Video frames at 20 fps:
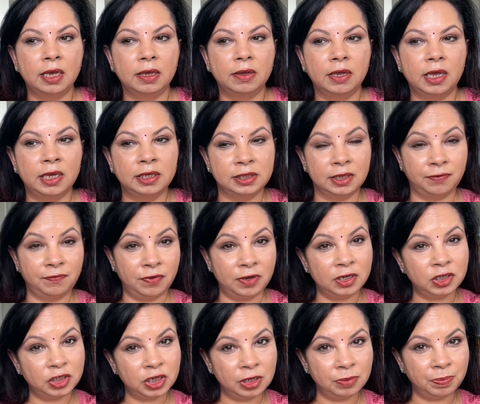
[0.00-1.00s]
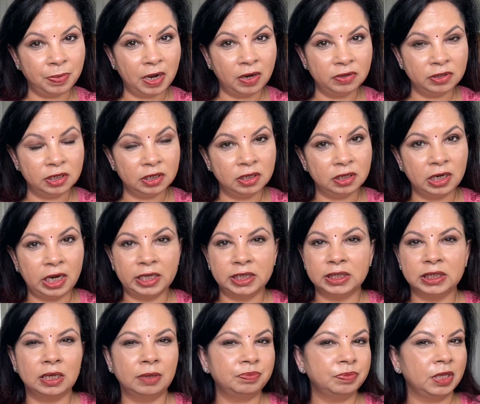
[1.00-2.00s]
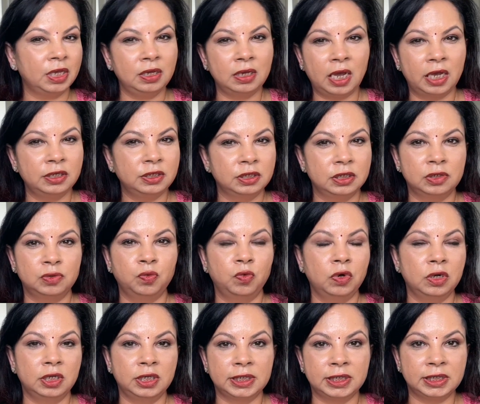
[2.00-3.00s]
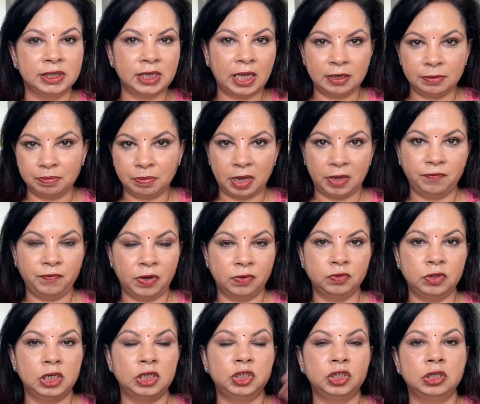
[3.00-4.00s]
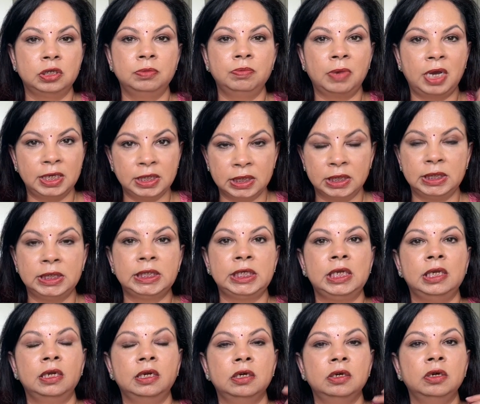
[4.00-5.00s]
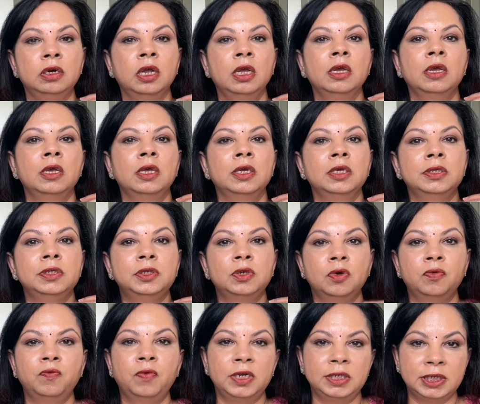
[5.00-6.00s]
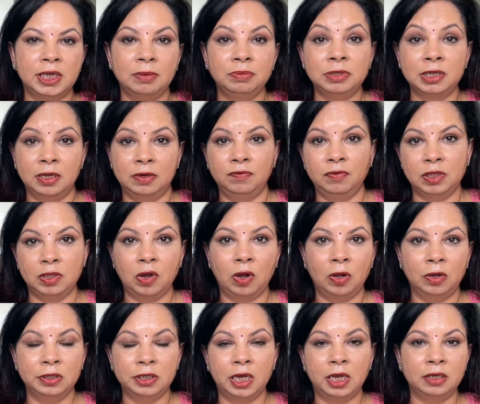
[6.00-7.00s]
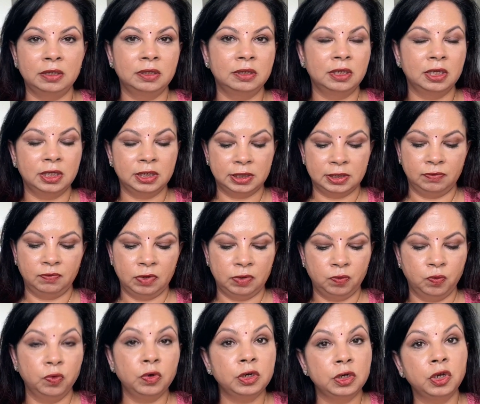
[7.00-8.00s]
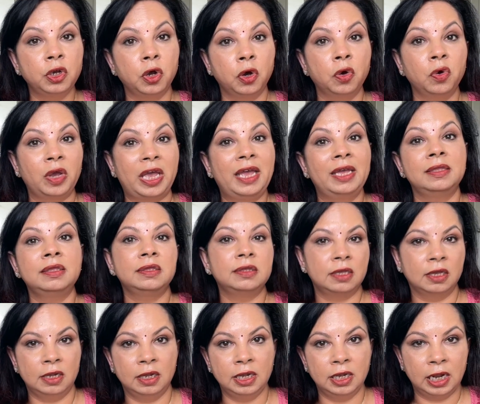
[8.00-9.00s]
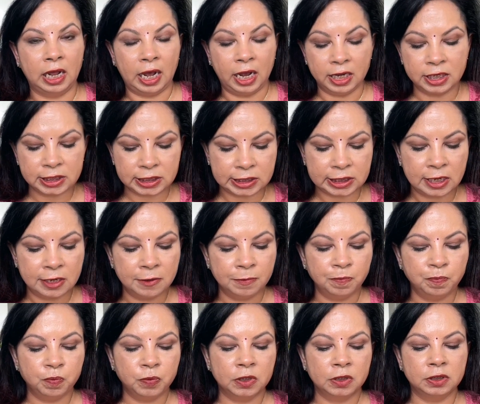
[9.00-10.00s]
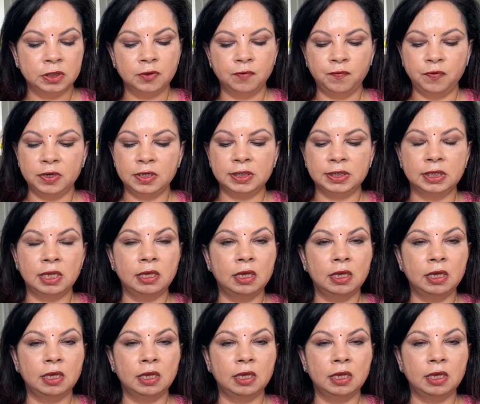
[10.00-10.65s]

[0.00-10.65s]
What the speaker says: as a finishing powder, like something I just want to set my foundation, my concealer. So once I'm done with all that, this one would go at the last. So first thing